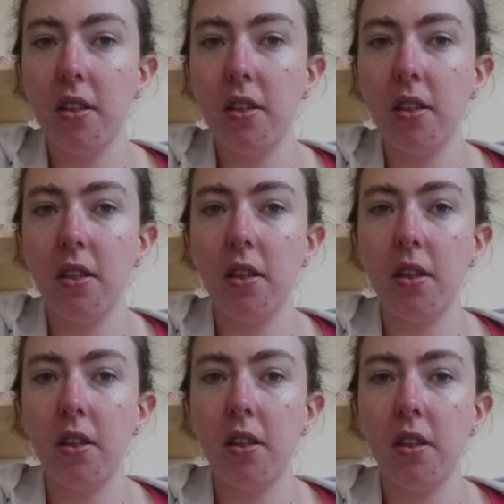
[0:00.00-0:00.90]

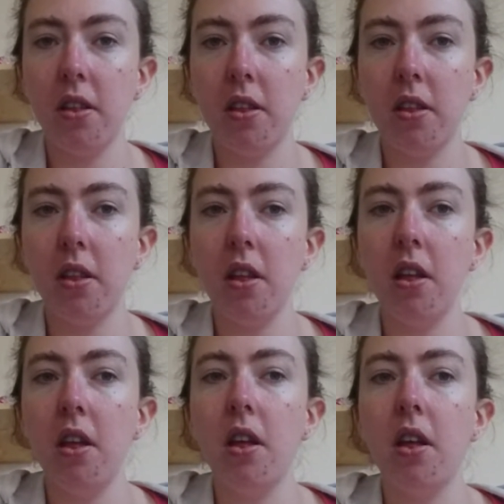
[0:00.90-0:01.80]
And God
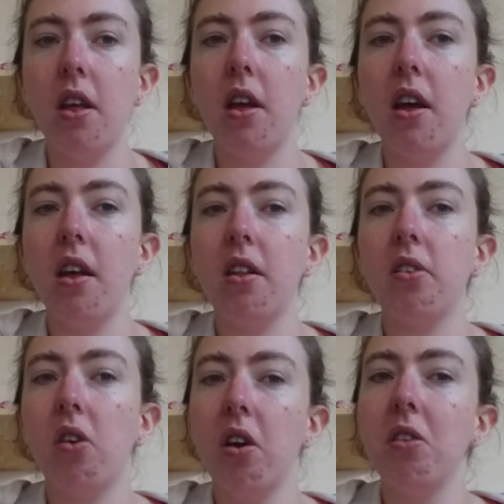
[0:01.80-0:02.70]
drank one
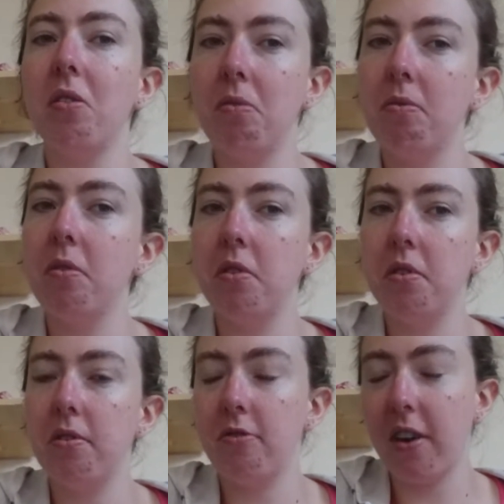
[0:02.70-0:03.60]
glass of
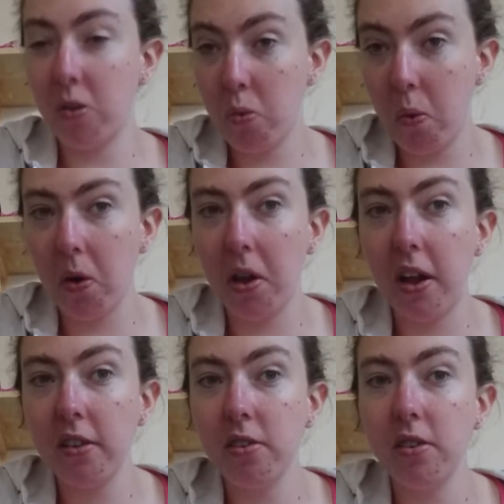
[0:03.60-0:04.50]
Chasha, then the second
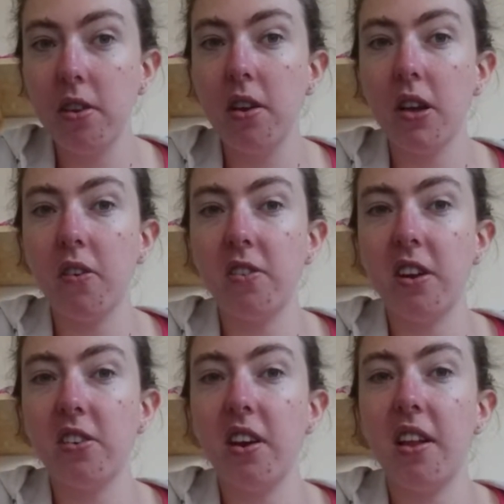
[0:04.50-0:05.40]
and third and
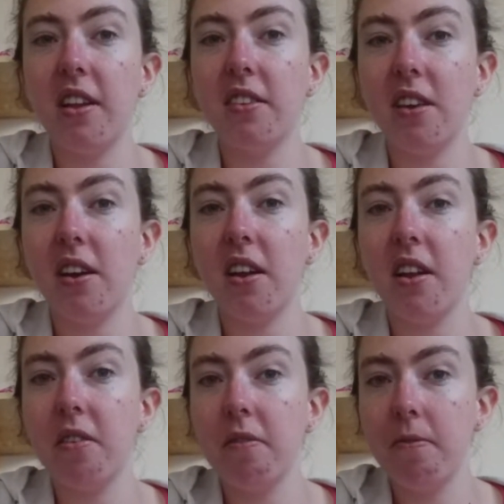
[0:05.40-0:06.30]
fourth.
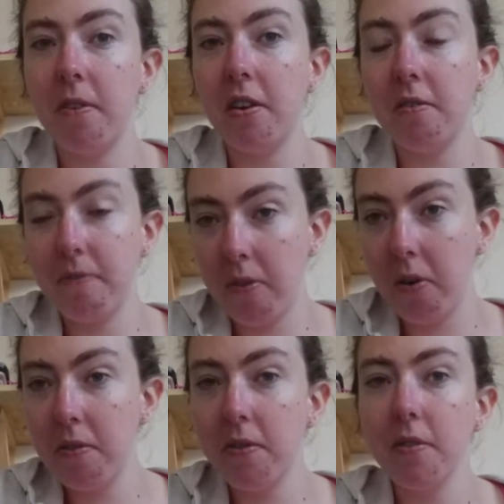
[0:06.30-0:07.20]
And after the
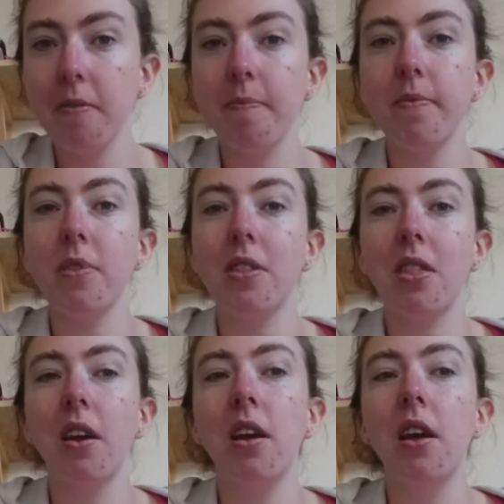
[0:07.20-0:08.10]
fourth, he said to
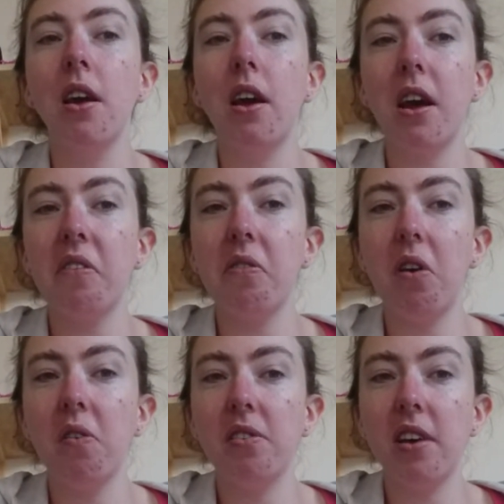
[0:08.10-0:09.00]
the devil, "Those who
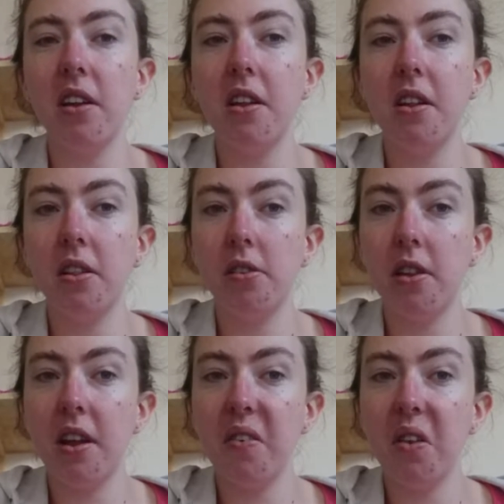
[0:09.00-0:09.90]
drink the 3
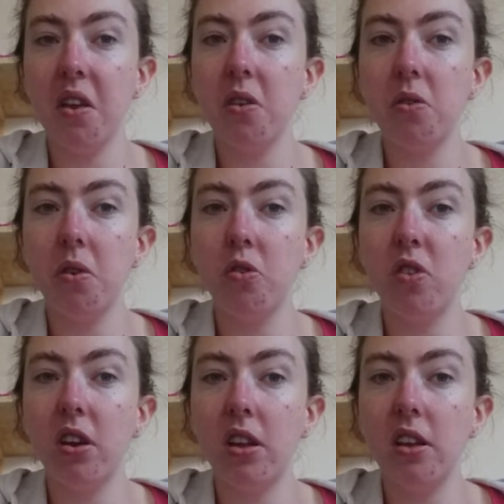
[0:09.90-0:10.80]
glasses of
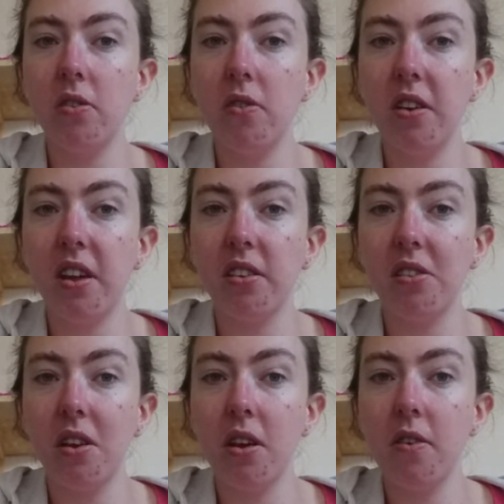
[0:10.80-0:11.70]
Chasha may be on
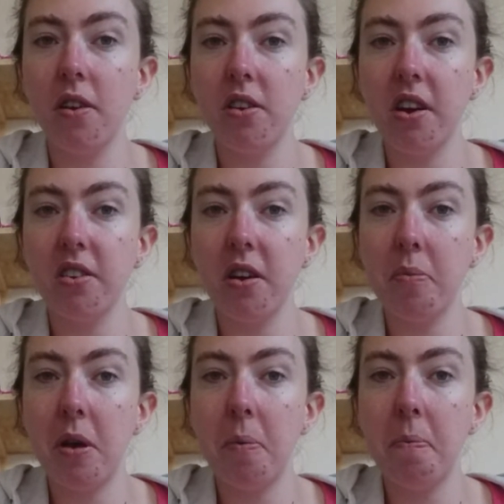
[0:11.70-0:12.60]
my side."
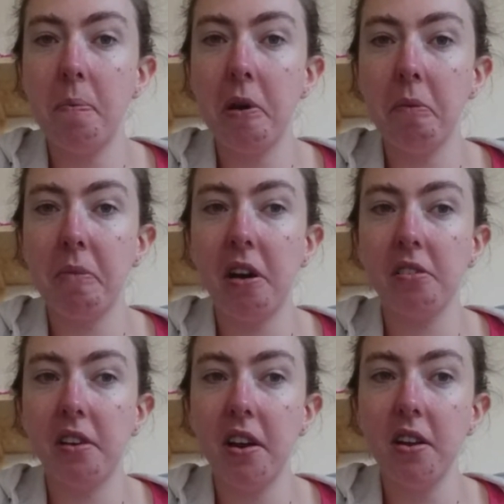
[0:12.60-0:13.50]

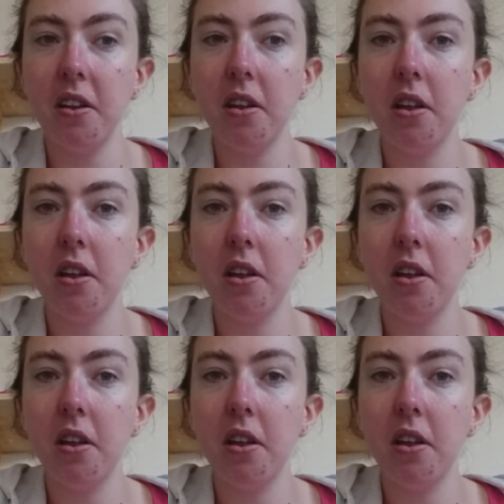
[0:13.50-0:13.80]
After that,